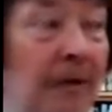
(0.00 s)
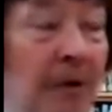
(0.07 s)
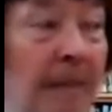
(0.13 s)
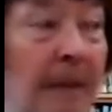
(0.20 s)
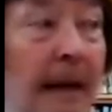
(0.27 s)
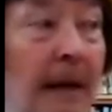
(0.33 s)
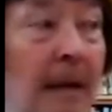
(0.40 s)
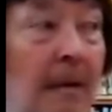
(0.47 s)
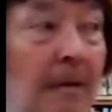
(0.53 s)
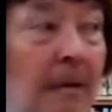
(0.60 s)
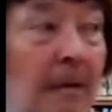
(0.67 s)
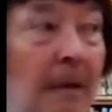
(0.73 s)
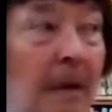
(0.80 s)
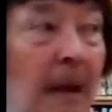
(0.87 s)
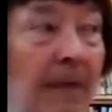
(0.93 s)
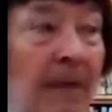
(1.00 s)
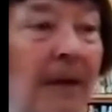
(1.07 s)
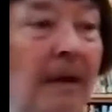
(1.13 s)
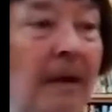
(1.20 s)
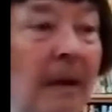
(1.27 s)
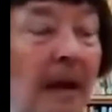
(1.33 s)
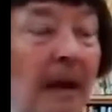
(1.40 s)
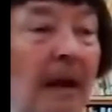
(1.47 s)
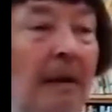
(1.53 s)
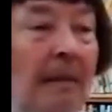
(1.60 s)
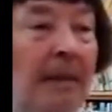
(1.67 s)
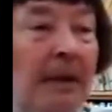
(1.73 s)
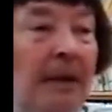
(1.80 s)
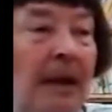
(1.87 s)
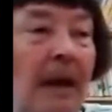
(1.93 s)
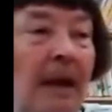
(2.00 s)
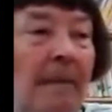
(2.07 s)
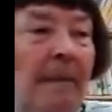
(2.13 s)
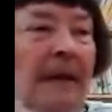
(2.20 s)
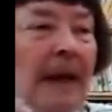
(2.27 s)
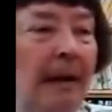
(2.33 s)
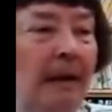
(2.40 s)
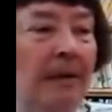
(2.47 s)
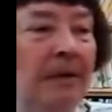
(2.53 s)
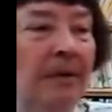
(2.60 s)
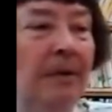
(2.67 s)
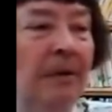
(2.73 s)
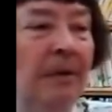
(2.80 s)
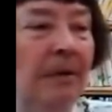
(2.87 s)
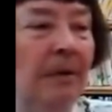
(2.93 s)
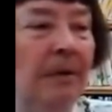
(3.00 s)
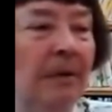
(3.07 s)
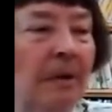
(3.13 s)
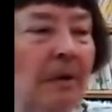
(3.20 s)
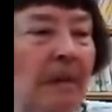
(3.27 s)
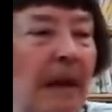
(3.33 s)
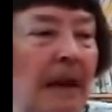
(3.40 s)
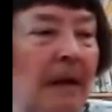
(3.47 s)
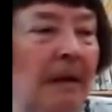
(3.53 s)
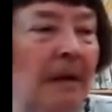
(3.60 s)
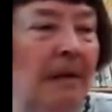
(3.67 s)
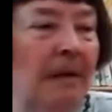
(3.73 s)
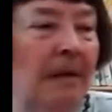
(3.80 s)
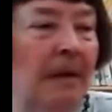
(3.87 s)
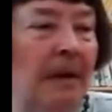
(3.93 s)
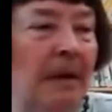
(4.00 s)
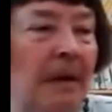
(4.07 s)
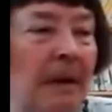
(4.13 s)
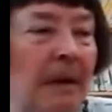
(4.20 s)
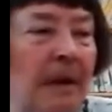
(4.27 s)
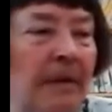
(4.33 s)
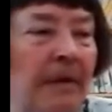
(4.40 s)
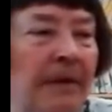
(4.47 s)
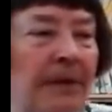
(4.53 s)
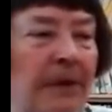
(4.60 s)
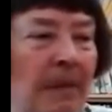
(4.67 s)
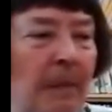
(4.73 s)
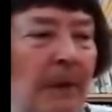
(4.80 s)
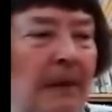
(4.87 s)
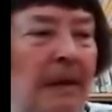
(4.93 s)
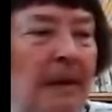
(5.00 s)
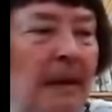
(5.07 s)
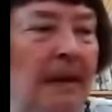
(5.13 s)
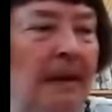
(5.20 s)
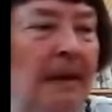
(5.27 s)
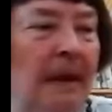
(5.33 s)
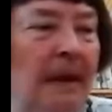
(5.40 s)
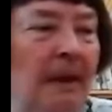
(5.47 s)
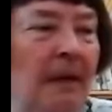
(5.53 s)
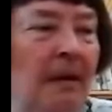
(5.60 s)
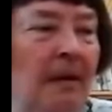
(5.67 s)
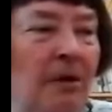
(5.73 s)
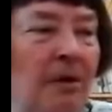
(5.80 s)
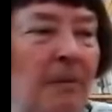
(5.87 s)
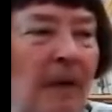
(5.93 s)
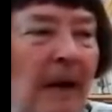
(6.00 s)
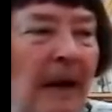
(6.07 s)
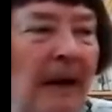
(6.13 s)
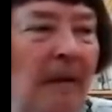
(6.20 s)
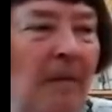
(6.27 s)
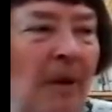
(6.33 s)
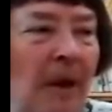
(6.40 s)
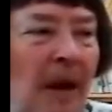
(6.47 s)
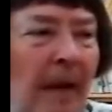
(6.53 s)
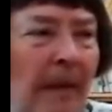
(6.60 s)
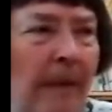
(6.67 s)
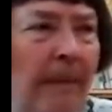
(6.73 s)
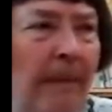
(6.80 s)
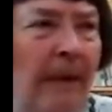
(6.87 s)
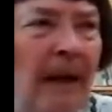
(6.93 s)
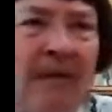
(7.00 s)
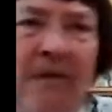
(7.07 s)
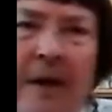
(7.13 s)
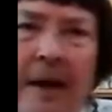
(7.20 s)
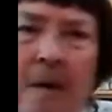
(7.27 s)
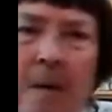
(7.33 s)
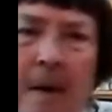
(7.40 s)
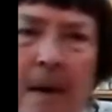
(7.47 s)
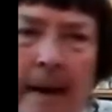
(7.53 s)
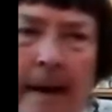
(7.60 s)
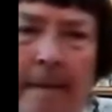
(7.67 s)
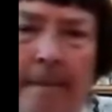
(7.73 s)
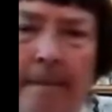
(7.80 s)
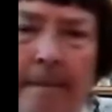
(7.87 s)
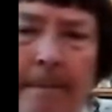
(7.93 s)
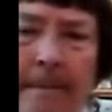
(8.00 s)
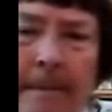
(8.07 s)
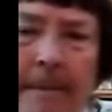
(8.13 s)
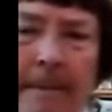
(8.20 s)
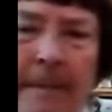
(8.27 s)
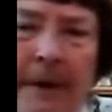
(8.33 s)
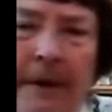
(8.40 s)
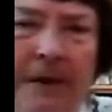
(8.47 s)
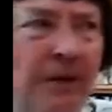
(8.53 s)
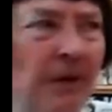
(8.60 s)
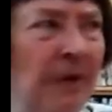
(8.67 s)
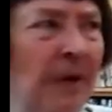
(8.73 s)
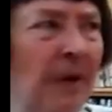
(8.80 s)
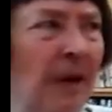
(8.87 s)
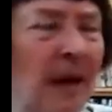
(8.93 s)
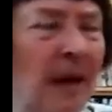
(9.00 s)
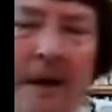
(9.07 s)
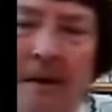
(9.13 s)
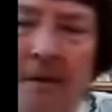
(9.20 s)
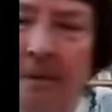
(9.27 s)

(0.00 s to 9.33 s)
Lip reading: the tomato. I think potatoes and tomatoes, for some reason, they say you shouldn't plant them together. I forget why, because they're not, I